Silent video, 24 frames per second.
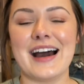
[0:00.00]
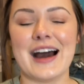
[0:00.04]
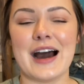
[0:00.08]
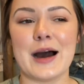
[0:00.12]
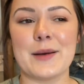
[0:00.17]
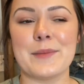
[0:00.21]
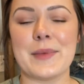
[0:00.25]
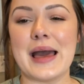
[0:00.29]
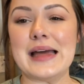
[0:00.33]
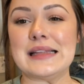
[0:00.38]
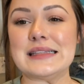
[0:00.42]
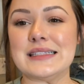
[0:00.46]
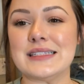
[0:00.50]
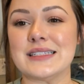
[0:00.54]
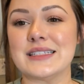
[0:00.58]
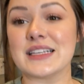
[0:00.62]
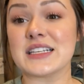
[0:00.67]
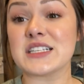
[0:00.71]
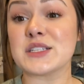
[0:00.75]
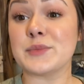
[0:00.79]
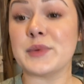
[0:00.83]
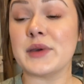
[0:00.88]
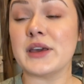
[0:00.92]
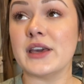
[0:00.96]
Um, at
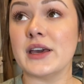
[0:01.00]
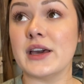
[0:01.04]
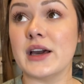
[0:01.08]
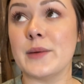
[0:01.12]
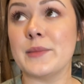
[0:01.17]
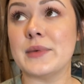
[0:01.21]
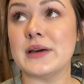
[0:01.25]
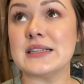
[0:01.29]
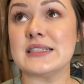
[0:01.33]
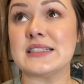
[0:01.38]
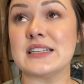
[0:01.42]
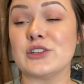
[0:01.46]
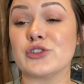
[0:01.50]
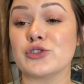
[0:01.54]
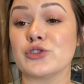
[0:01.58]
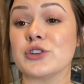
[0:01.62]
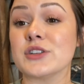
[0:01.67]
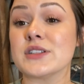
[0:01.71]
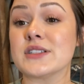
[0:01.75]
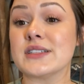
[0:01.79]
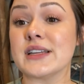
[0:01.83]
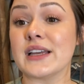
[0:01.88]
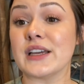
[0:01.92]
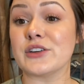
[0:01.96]
6 p.m.
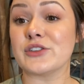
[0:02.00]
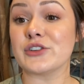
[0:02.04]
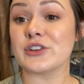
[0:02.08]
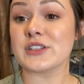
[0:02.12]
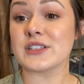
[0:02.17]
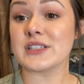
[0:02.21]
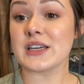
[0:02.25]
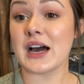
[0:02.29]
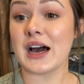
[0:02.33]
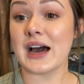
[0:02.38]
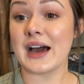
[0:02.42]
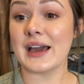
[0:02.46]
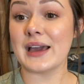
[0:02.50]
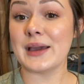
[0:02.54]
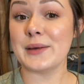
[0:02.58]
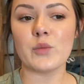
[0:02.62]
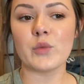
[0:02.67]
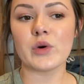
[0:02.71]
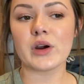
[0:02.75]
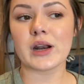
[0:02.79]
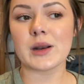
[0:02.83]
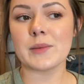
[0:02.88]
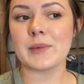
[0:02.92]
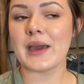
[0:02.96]
Central Standard Time,
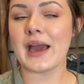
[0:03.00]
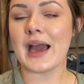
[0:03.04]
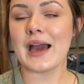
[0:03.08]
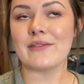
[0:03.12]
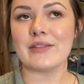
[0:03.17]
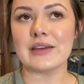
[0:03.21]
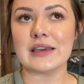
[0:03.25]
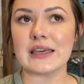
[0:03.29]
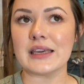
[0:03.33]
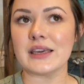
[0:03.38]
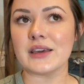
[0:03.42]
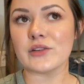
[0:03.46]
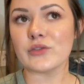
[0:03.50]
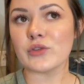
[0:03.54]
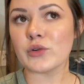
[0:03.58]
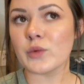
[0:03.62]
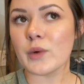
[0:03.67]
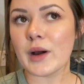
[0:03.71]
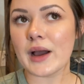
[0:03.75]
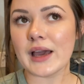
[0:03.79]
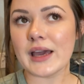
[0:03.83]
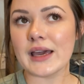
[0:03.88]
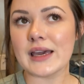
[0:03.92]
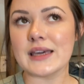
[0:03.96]
we're gonna be having
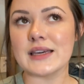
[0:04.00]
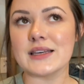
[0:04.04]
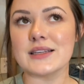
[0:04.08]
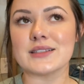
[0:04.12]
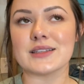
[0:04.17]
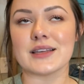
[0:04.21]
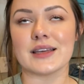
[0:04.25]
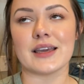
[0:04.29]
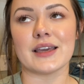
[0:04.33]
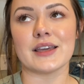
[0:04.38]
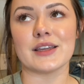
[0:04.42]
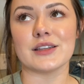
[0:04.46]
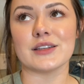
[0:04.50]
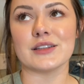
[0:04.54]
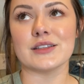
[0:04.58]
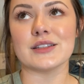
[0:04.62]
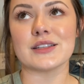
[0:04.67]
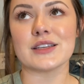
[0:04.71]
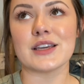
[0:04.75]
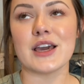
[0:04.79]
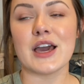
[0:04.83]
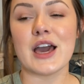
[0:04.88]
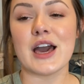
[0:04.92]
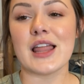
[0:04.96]
giveaways
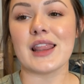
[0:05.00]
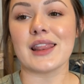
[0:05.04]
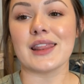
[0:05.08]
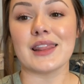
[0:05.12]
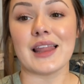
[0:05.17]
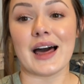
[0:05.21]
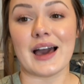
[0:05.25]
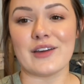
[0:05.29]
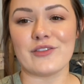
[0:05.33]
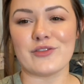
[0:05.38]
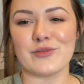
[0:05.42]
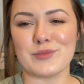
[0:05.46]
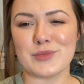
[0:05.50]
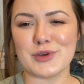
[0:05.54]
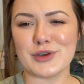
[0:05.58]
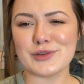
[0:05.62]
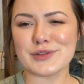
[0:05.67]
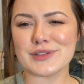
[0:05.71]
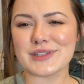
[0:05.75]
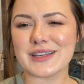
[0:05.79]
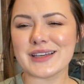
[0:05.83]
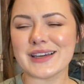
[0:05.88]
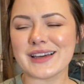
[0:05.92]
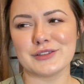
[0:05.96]
and live
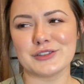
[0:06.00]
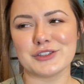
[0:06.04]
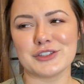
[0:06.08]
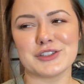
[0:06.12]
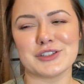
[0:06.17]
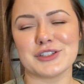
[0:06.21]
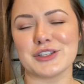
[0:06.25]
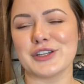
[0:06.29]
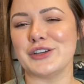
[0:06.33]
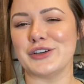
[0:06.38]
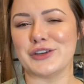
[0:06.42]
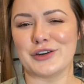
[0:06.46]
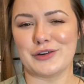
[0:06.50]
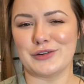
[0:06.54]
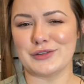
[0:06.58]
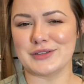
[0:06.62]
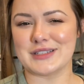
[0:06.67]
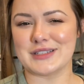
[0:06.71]
music, just a good old